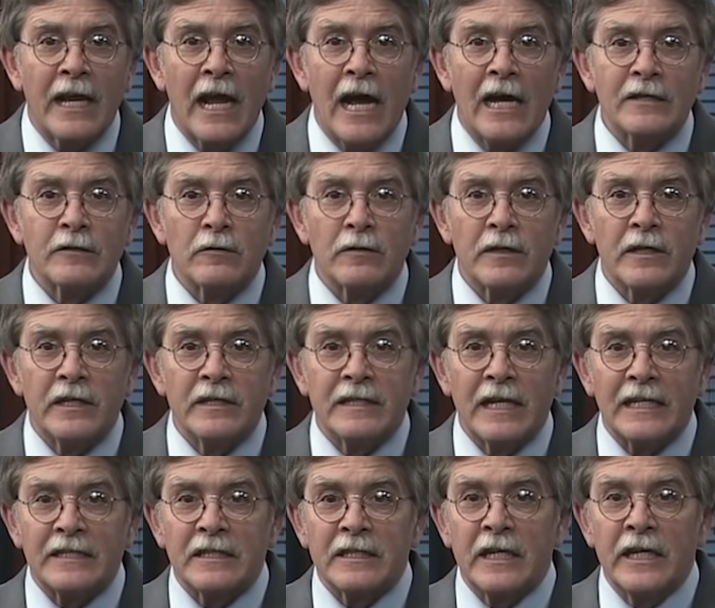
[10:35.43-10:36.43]
casualties,
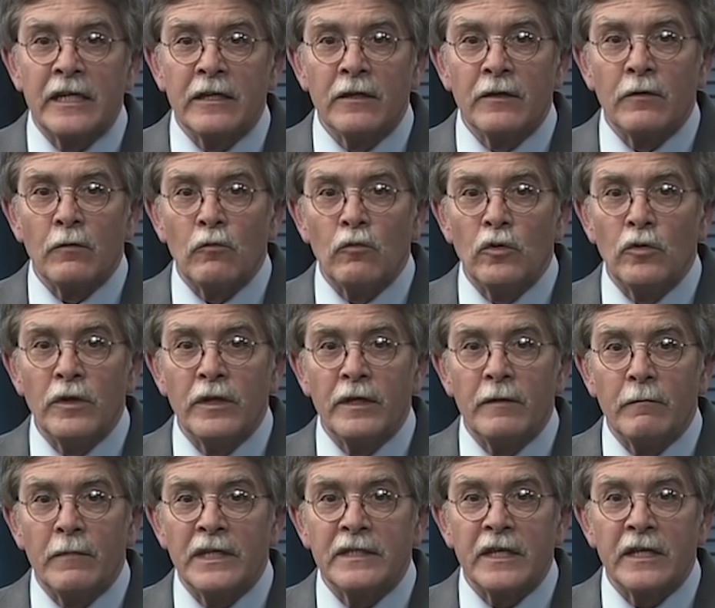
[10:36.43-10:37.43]
that's killed, wounded,
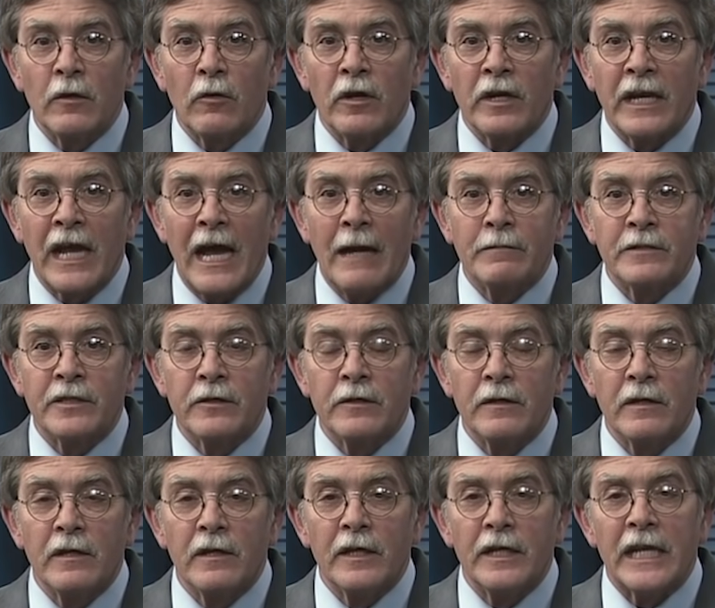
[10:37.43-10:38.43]
missing, or
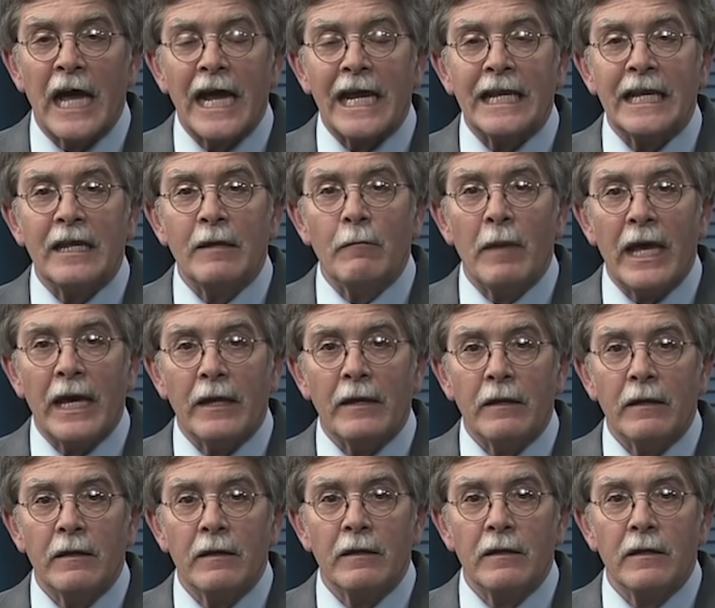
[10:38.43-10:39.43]
captured, 90 men.